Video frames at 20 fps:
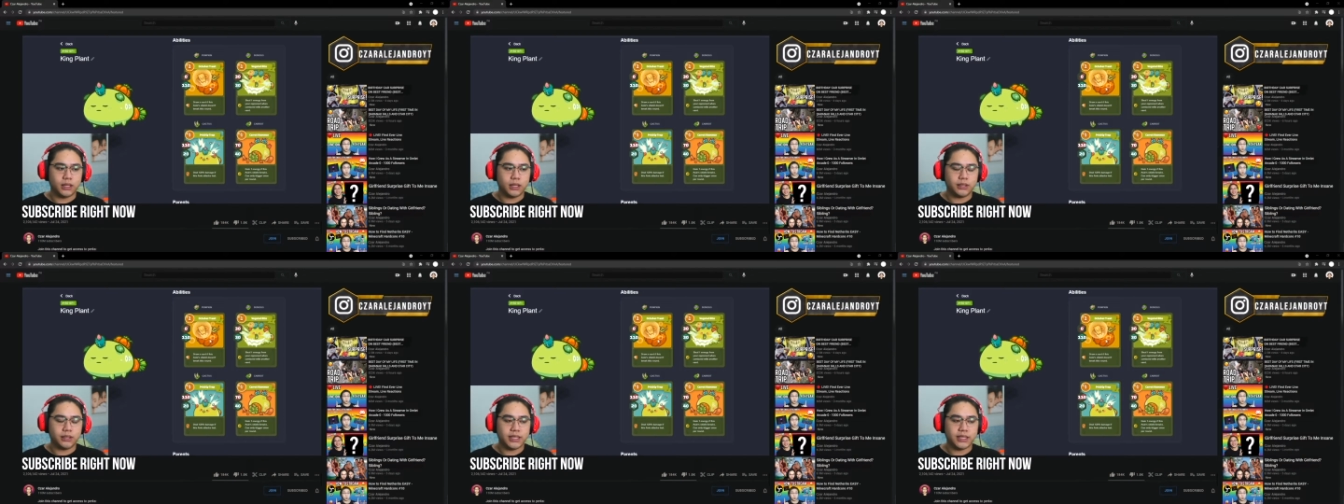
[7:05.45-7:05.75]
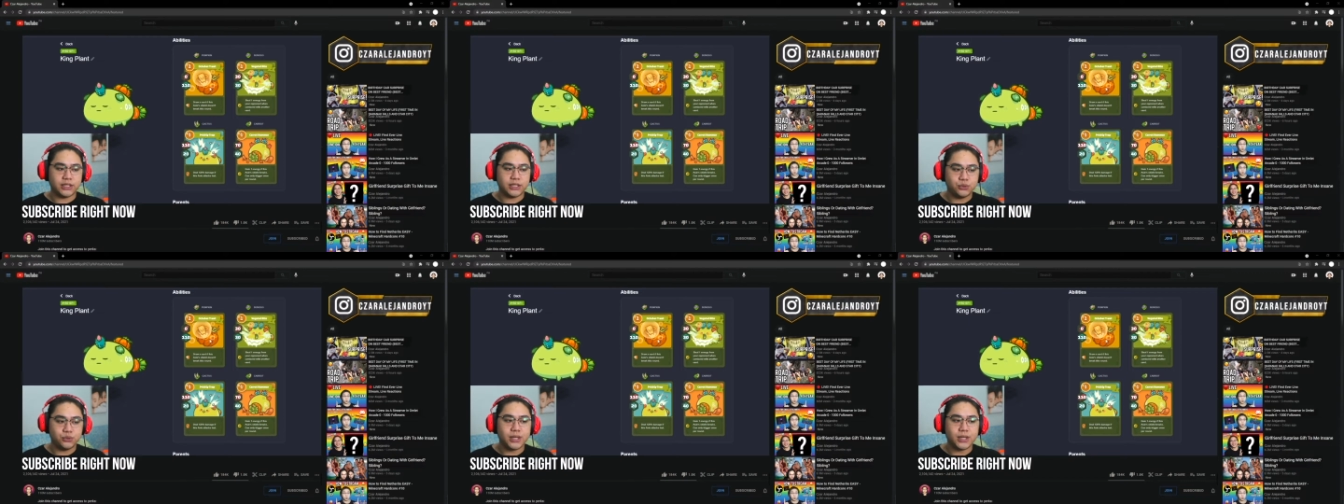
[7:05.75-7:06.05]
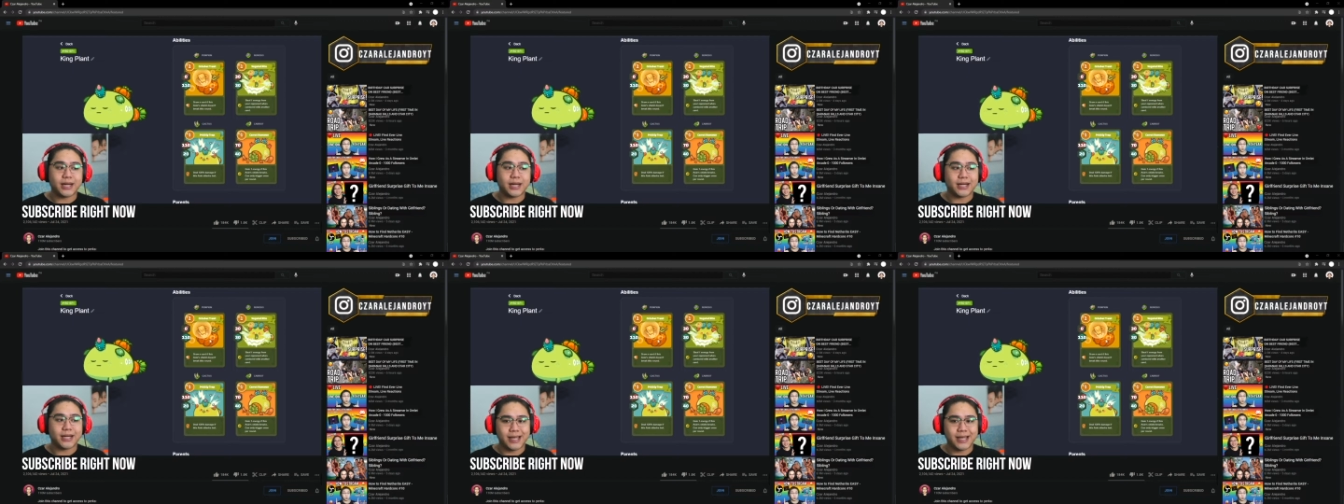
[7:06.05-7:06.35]
they do
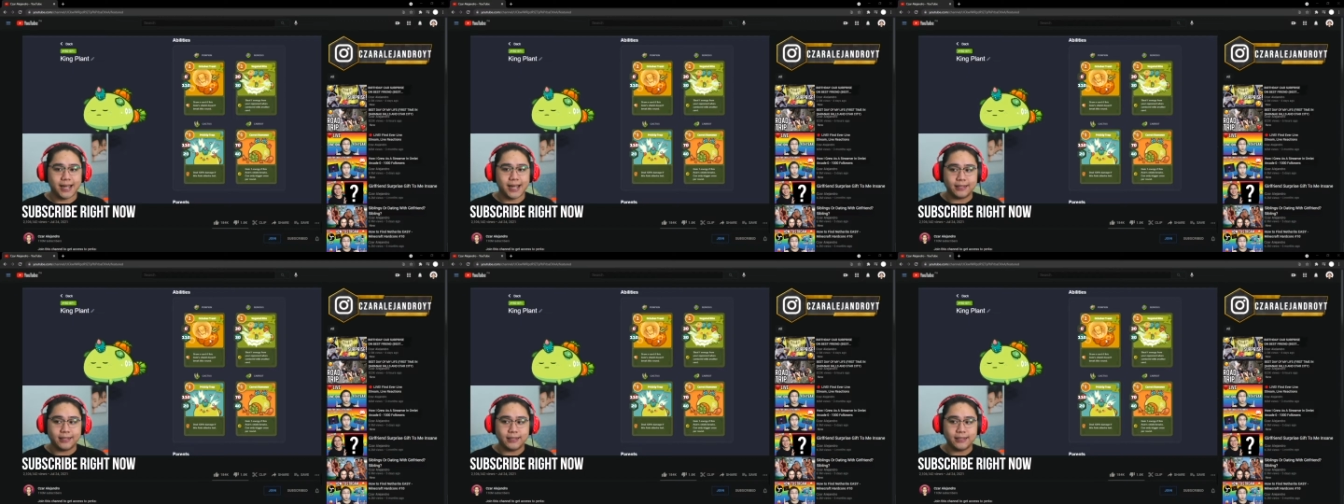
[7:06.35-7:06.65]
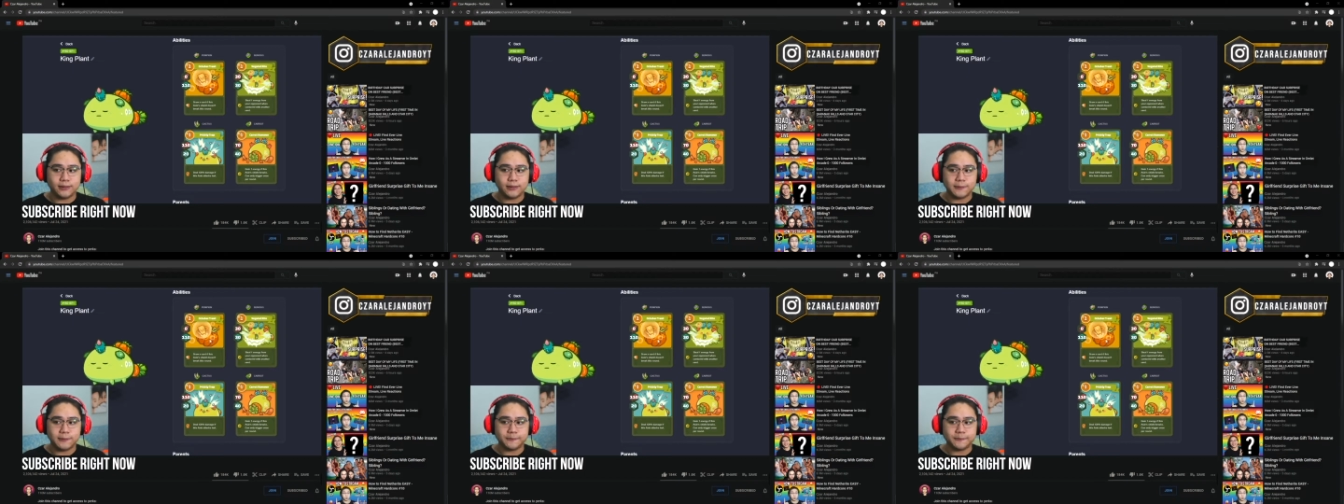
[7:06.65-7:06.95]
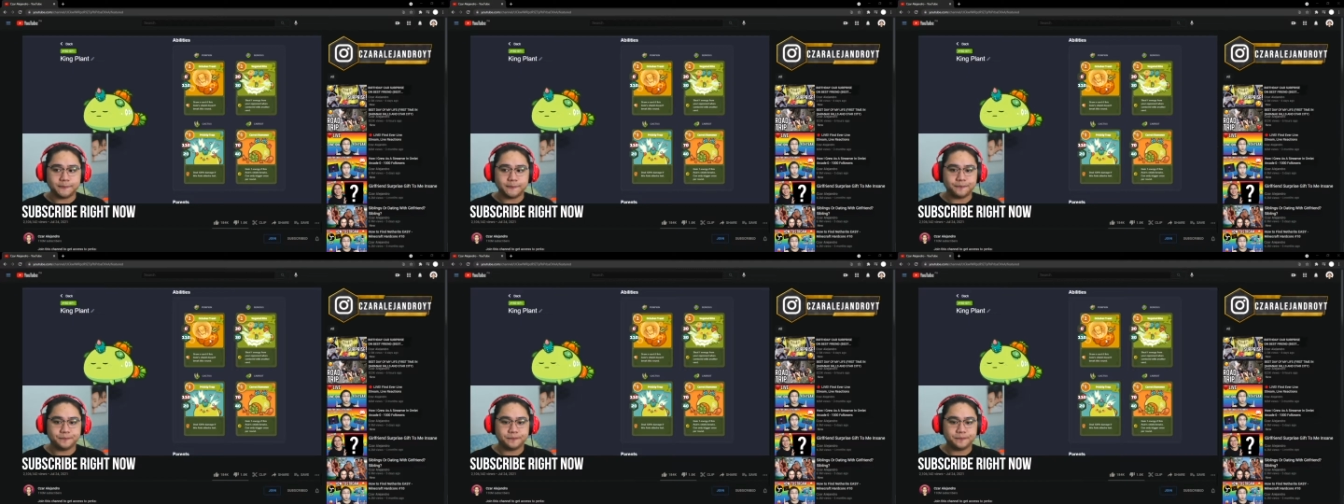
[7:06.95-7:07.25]
not attack
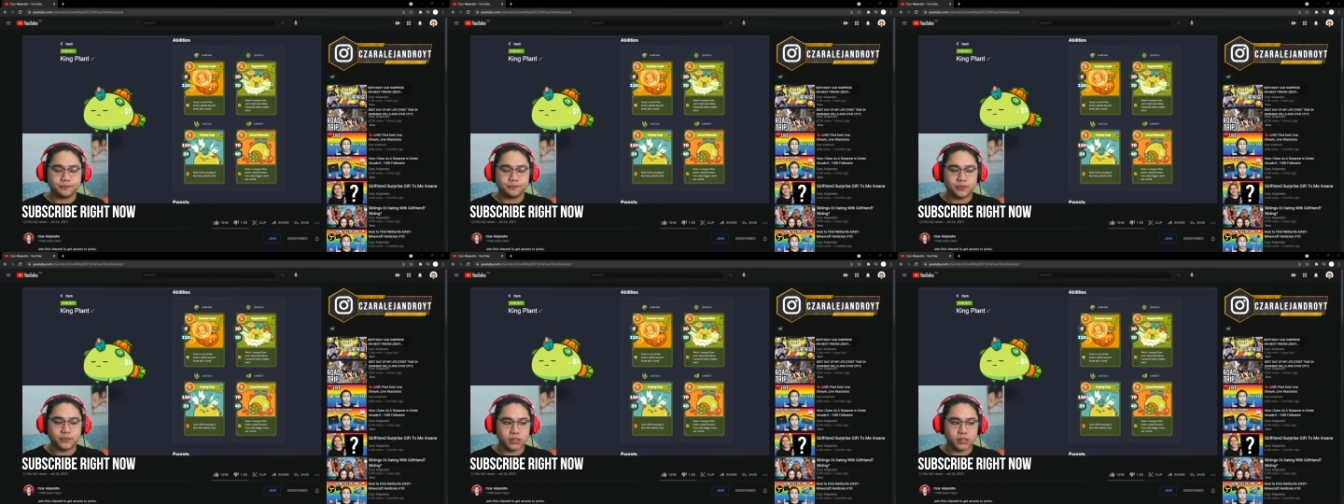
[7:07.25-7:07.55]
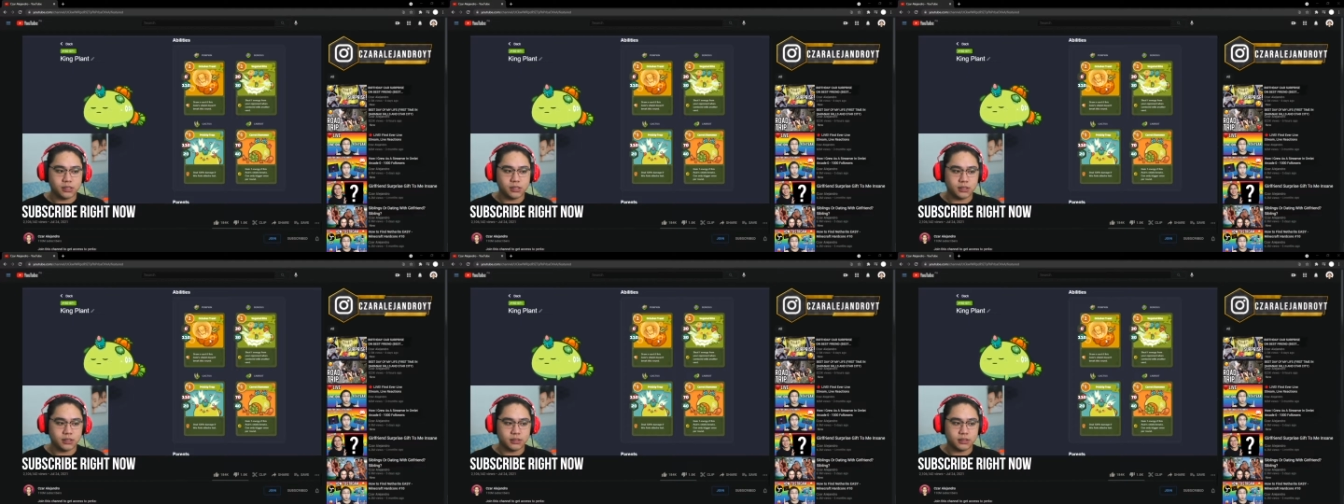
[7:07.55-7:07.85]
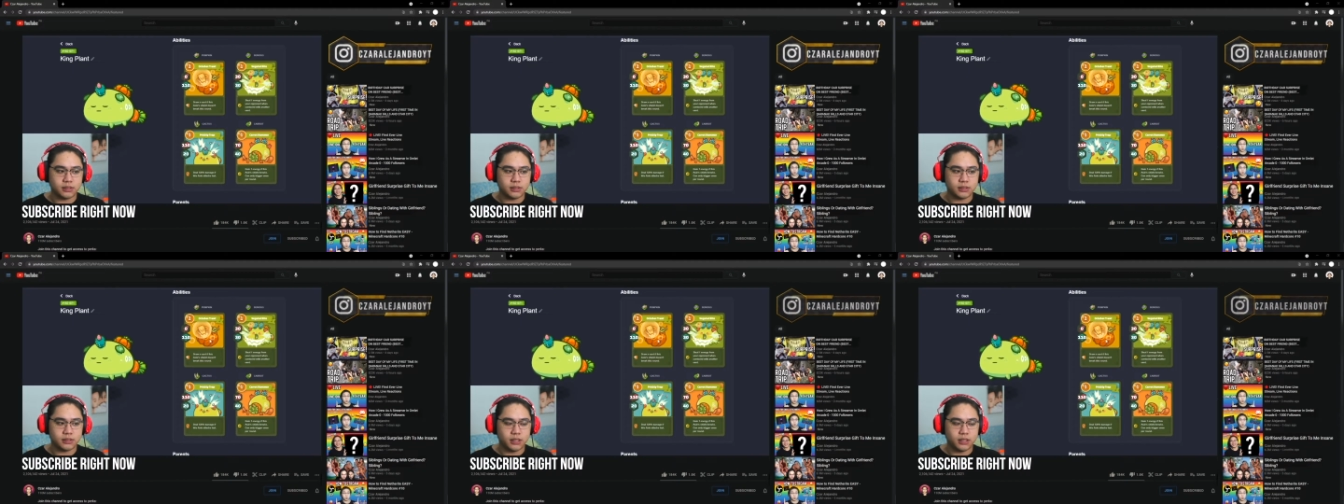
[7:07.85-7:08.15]

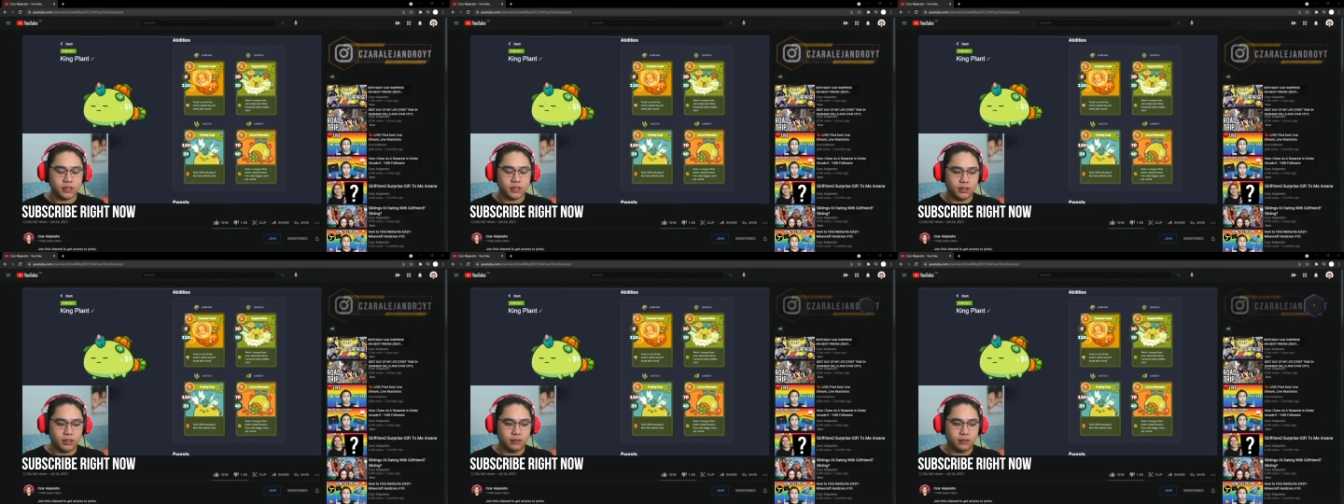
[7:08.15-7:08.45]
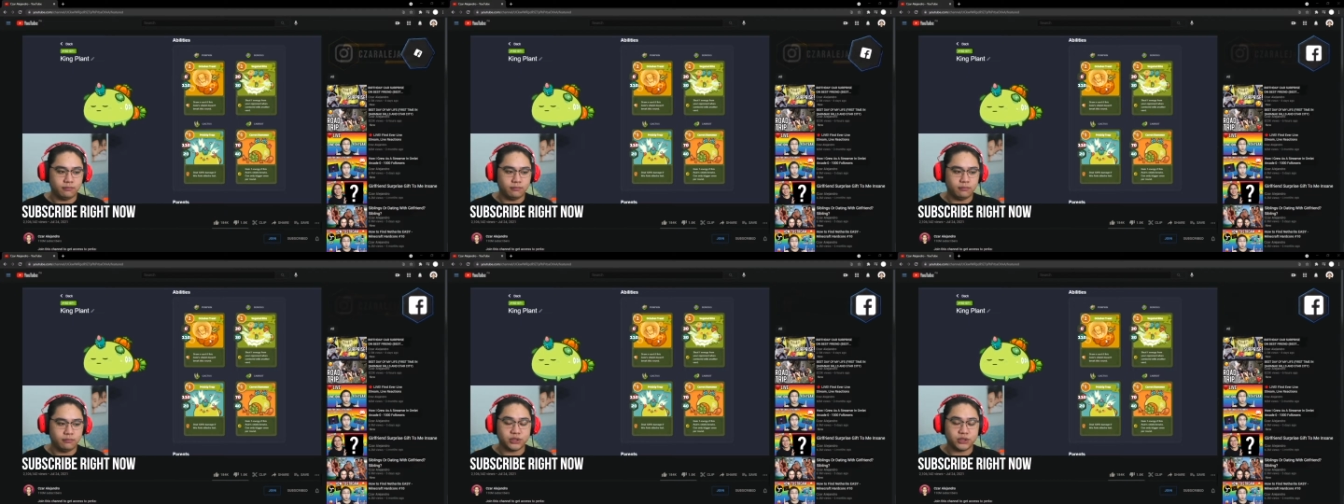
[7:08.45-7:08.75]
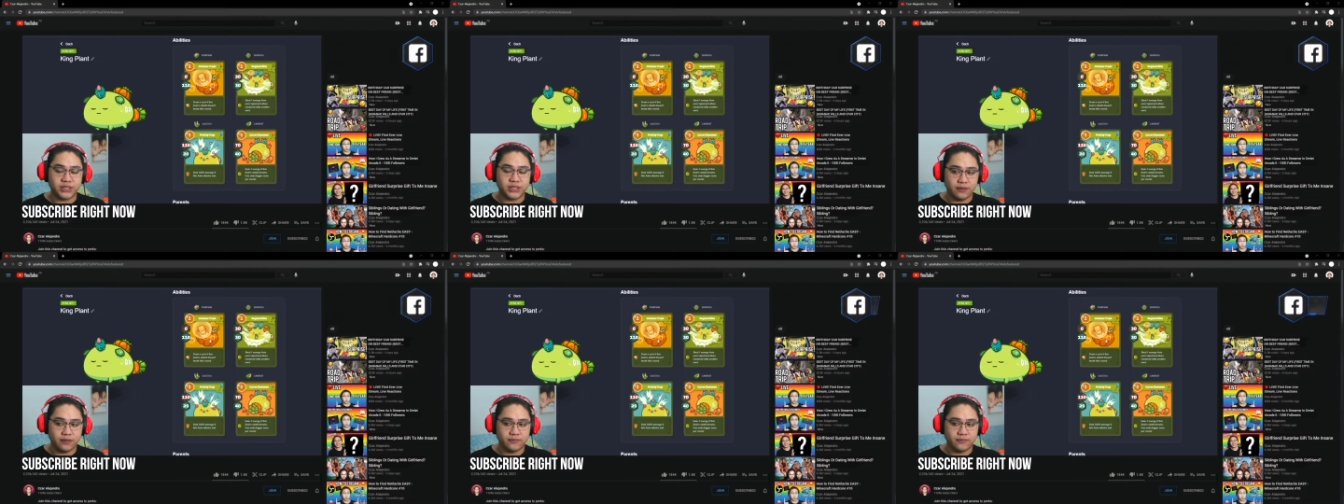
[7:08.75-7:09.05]
because they're
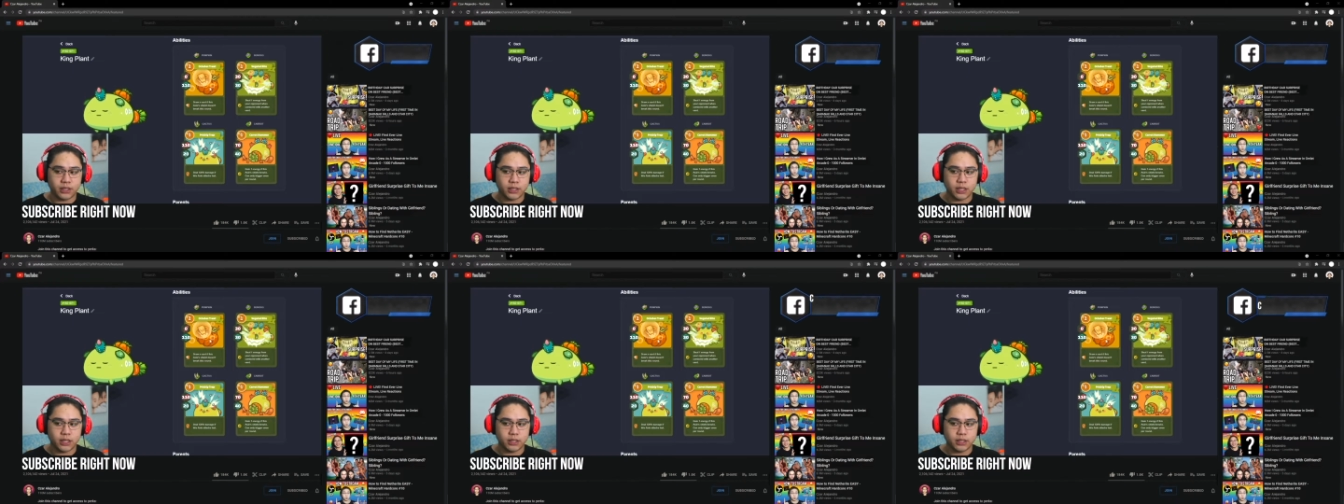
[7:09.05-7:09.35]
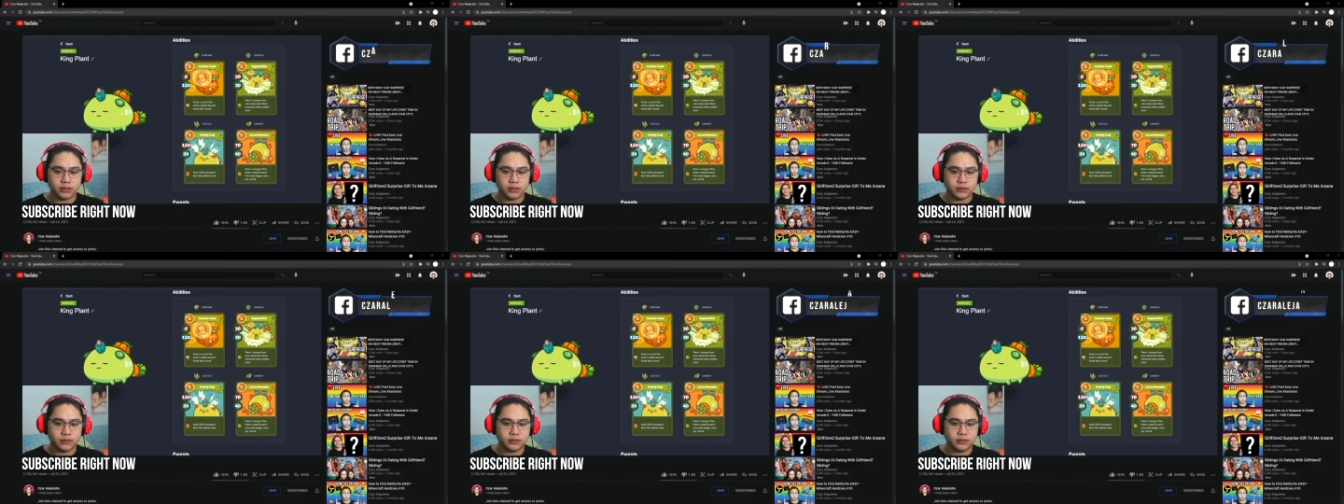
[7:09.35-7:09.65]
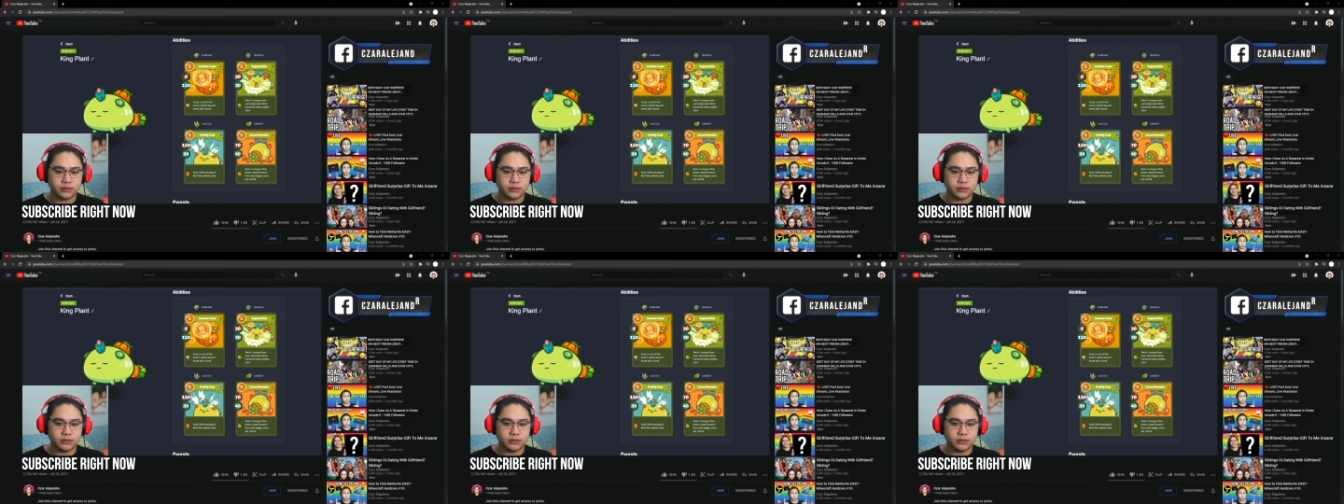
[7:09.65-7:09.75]
saving cards,